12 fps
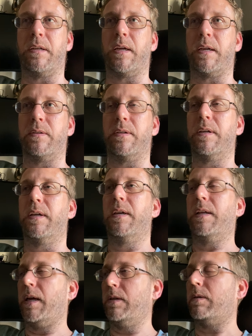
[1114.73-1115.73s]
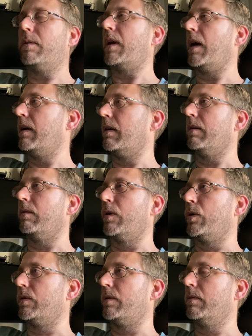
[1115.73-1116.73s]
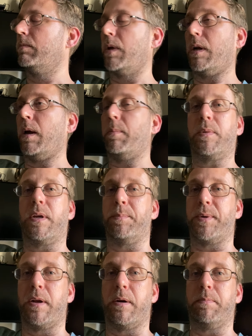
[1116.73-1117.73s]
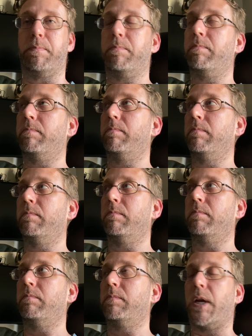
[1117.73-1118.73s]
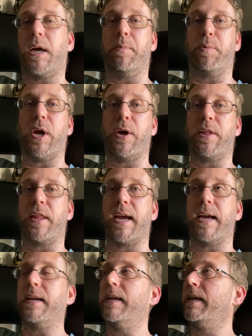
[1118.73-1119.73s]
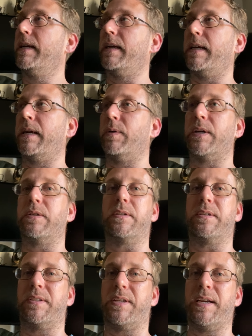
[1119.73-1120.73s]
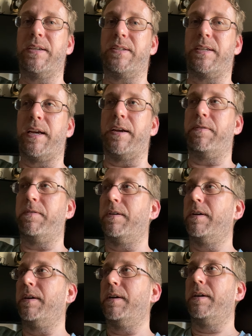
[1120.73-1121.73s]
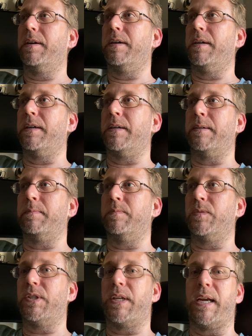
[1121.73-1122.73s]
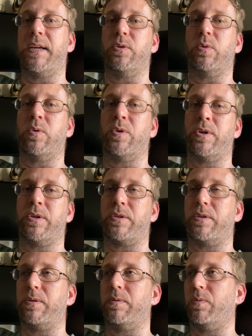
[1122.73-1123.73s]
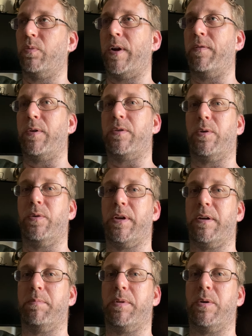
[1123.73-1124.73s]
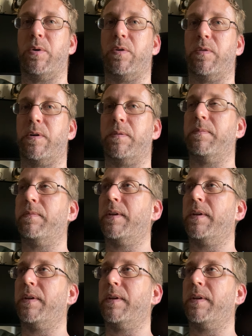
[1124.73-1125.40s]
days. That's kind of gross, but I'm kind of proud of that. Anyways, stay safe. Stay indoors. Wait for this whole thing to blow over.